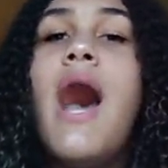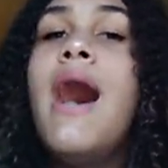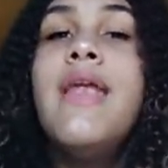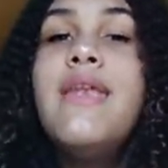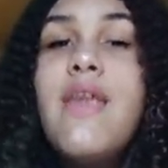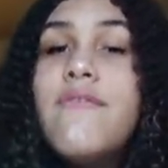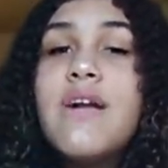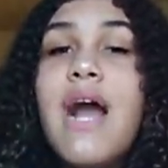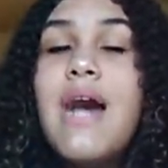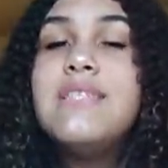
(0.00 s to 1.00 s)
I never
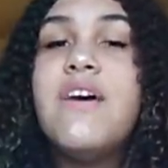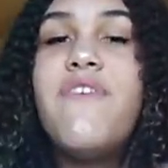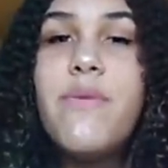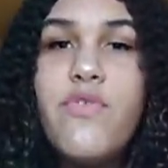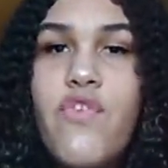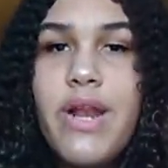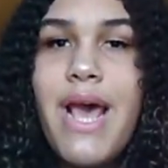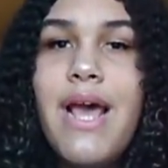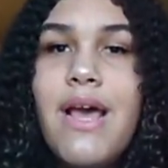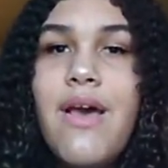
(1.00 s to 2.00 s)
got into a fight before
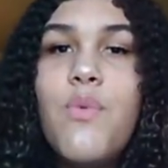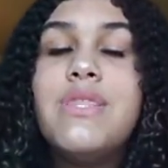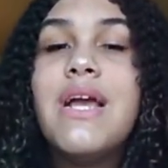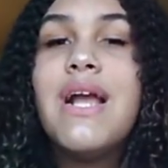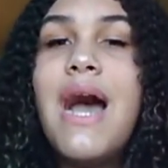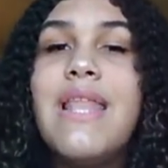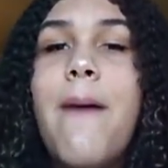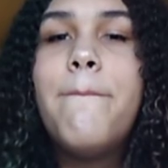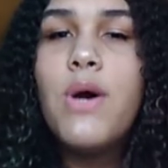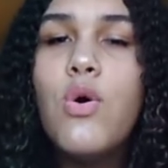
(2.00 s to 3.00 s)
that with the guy
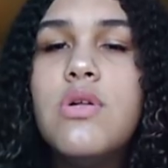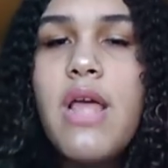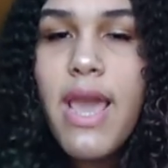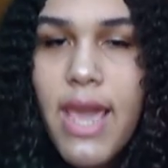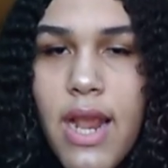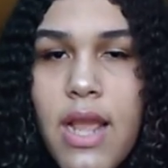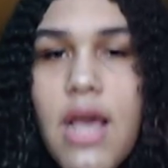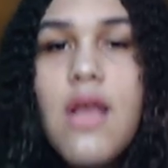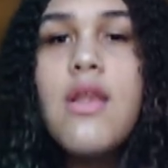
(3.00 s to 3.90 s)
that pulled hair.